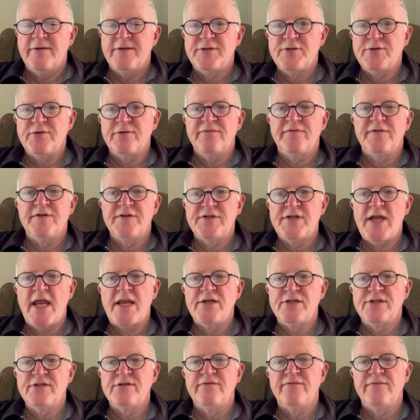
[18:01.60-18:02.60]
sort of the
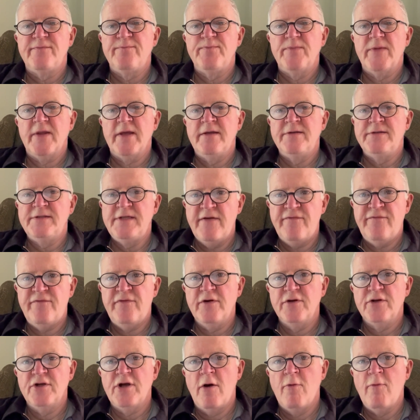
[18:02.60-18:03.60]
sense of a
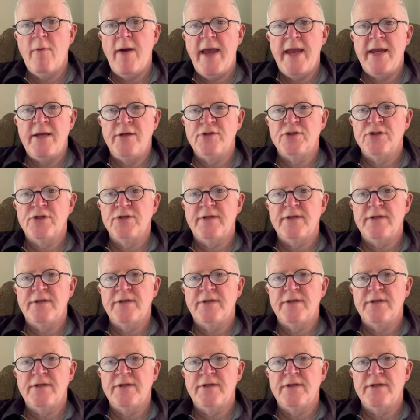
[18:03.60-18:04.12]
different Gawain to